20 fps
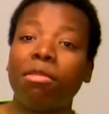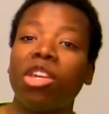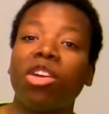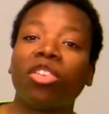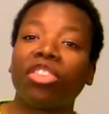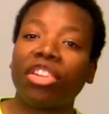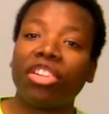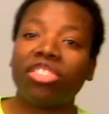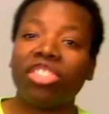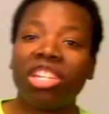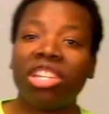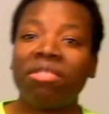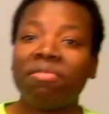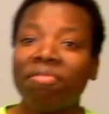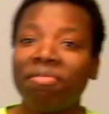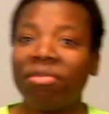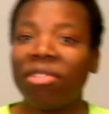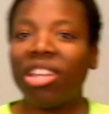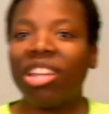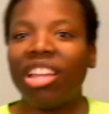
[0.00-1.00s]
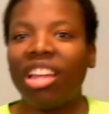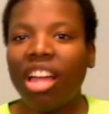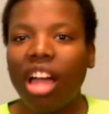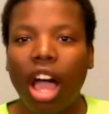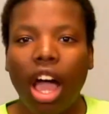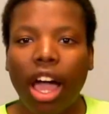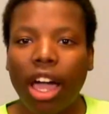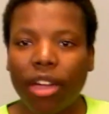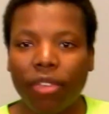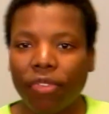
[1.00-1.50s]
me on their team,
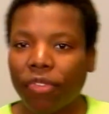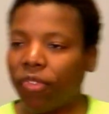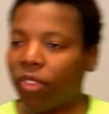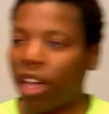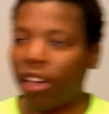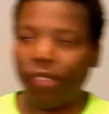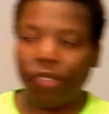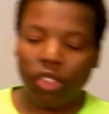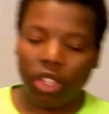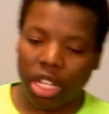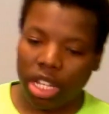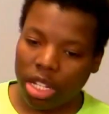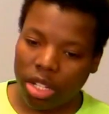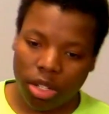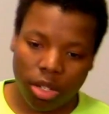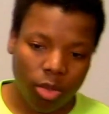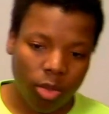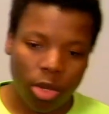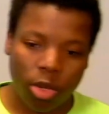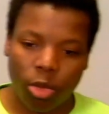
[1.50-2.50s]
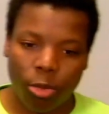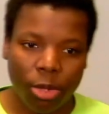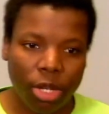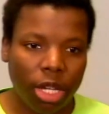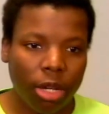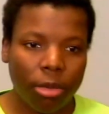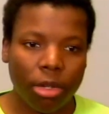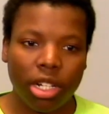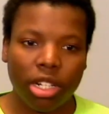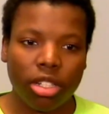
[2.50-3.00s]
I feel like we would be
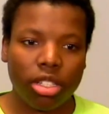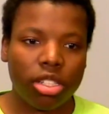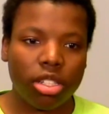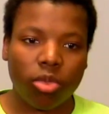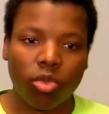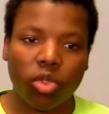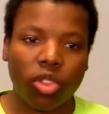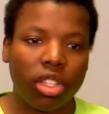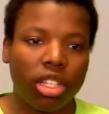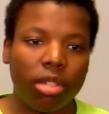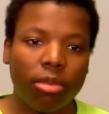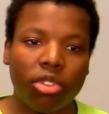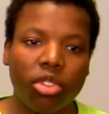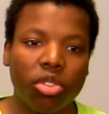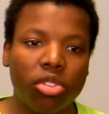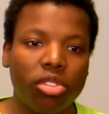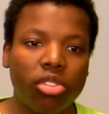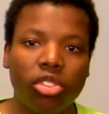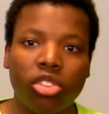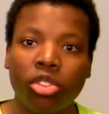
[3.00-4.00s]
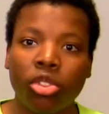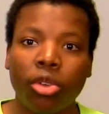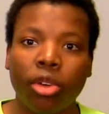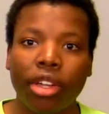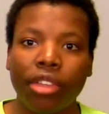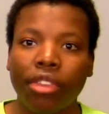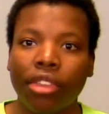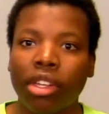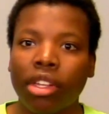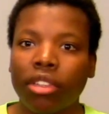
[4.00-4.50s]
able to really do
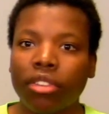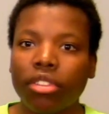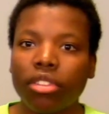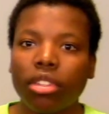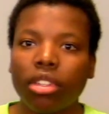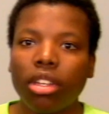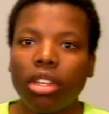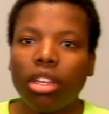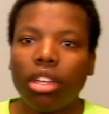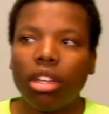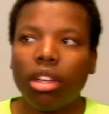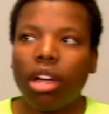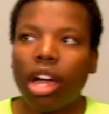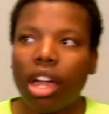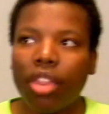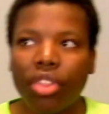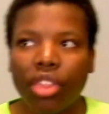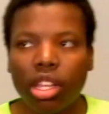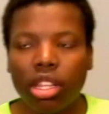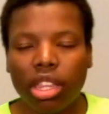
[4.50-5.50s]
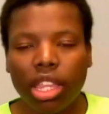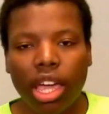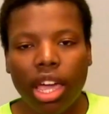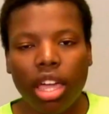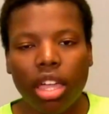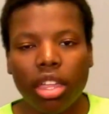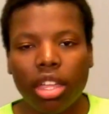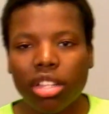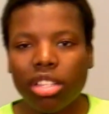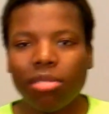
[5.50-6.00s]
great things. I think
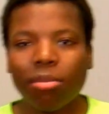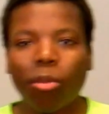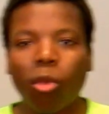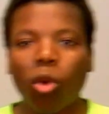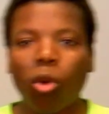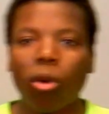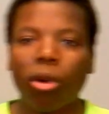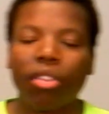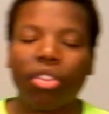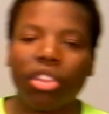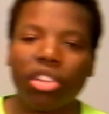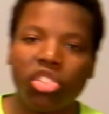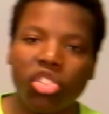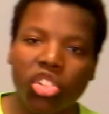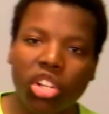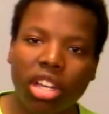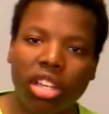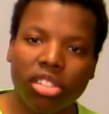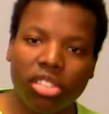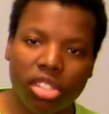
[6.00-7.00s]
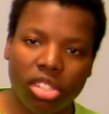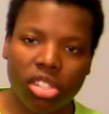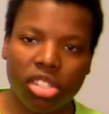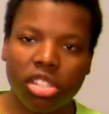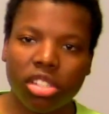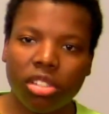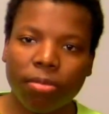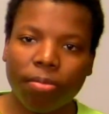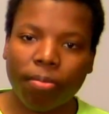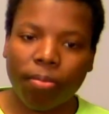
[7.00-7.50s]
that it's more than just,
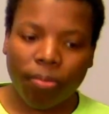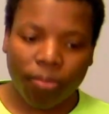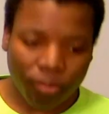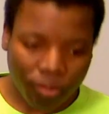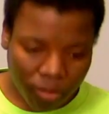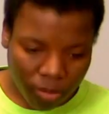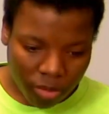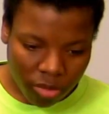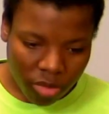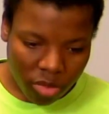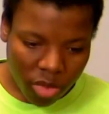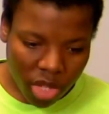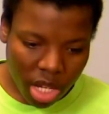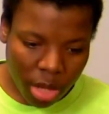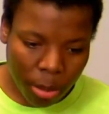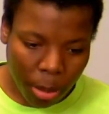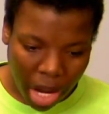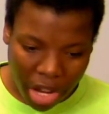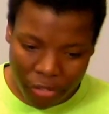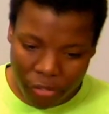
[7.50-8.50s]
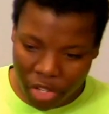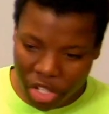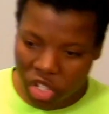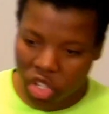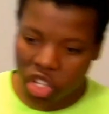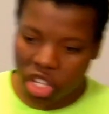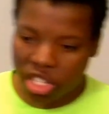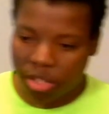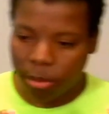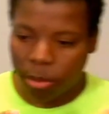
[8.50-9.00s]
my
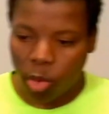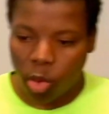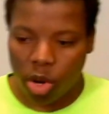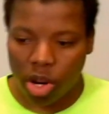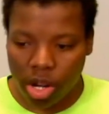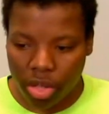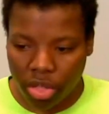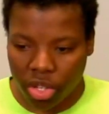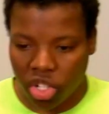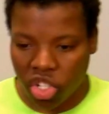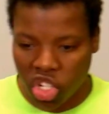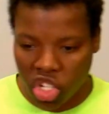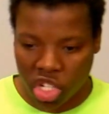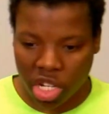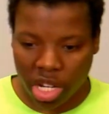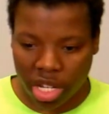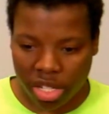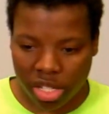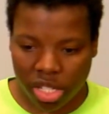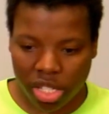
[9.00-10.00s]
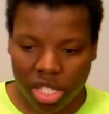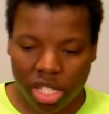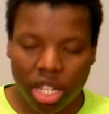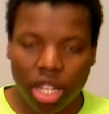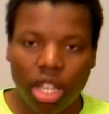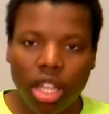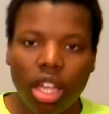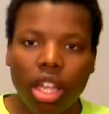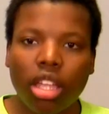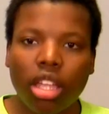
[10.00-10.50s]
vision is more than just
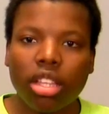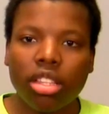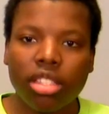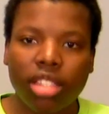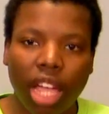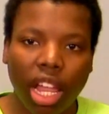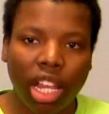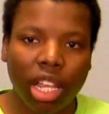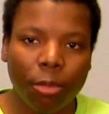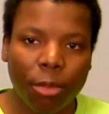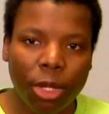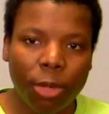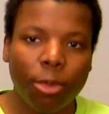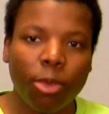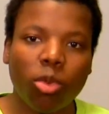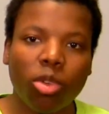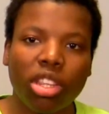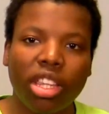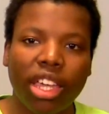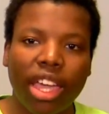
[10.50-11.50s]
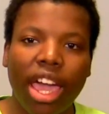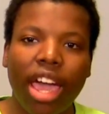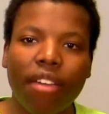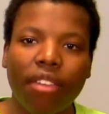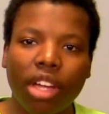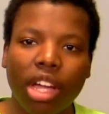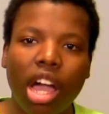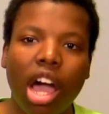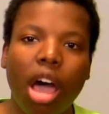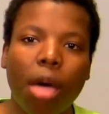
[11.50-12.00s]
telling people what they have
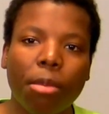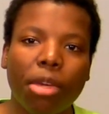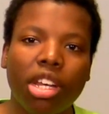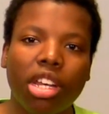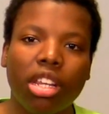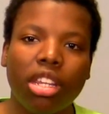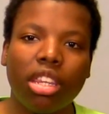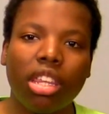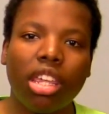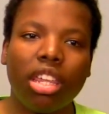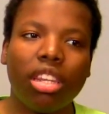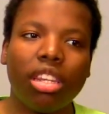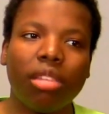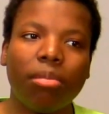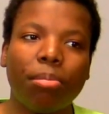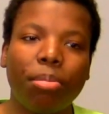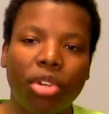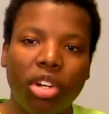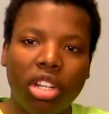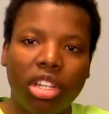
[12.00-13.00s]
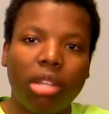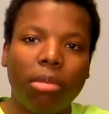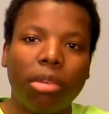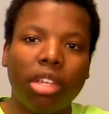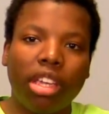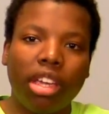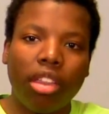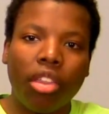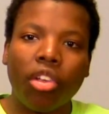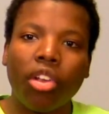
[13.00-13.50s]
in common and then putting them
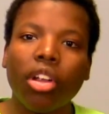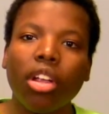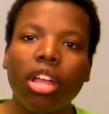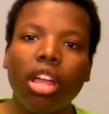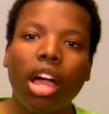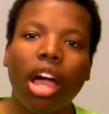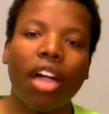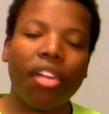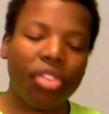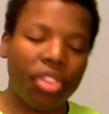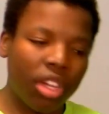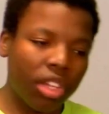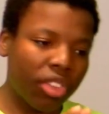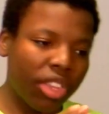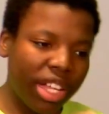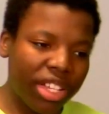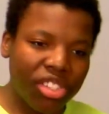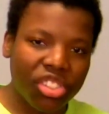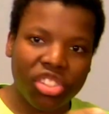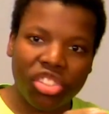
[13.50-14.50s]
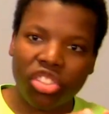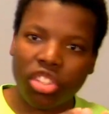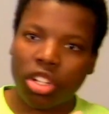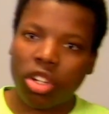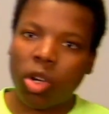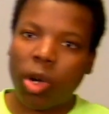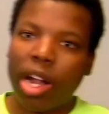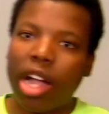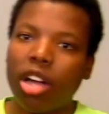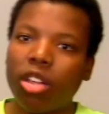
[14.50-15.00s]
together. I think that's just the
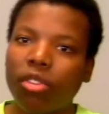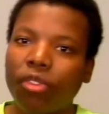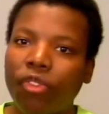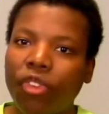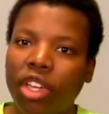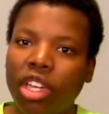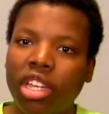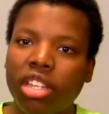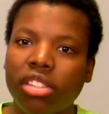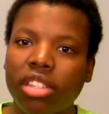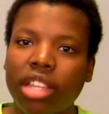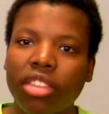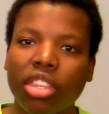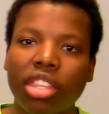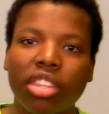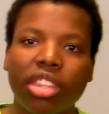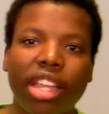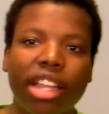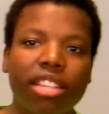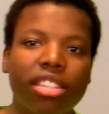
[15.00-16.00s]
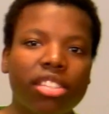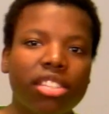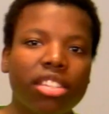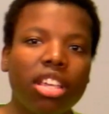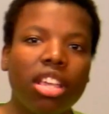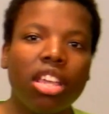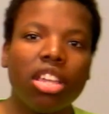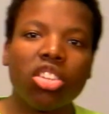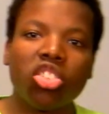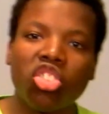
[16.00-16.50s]
ground phase. I think that's
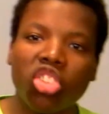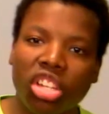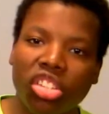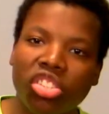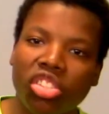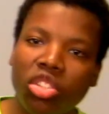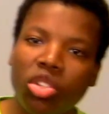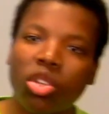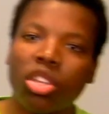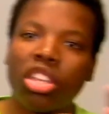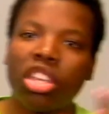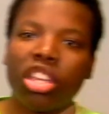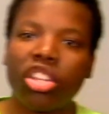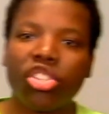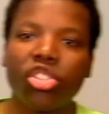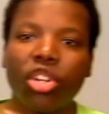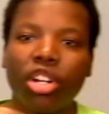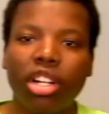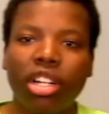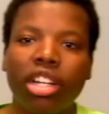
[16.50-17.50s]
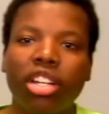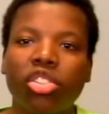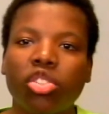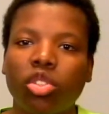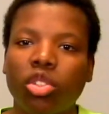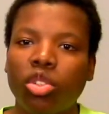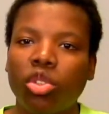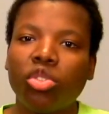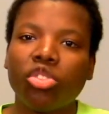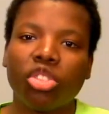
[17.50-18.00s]
just so you can get your initial
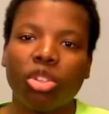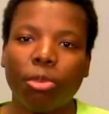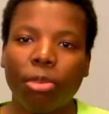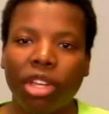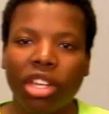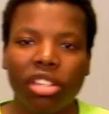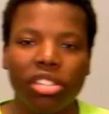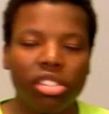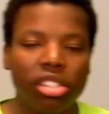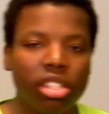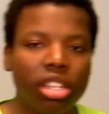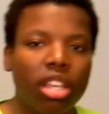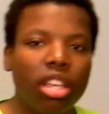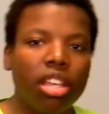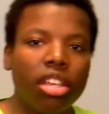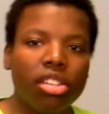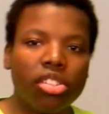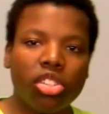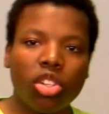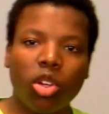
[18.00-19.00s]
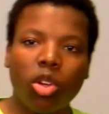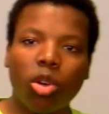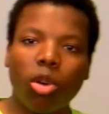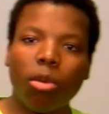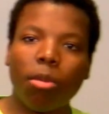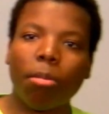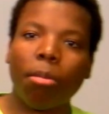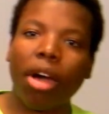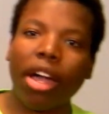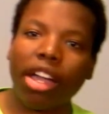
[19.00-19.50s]
user base.
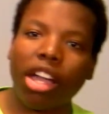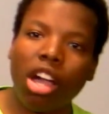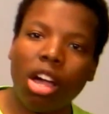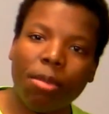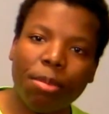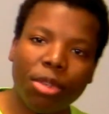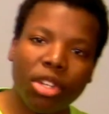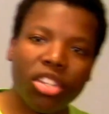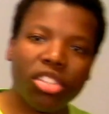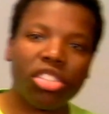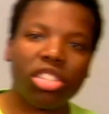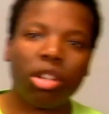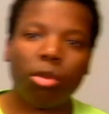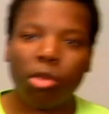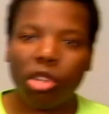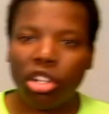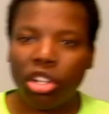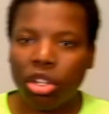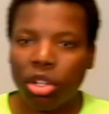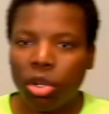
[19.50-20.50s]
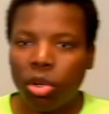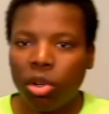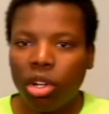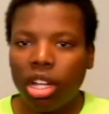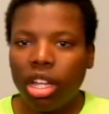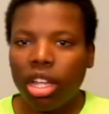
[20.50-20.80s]
So my company, Someone New,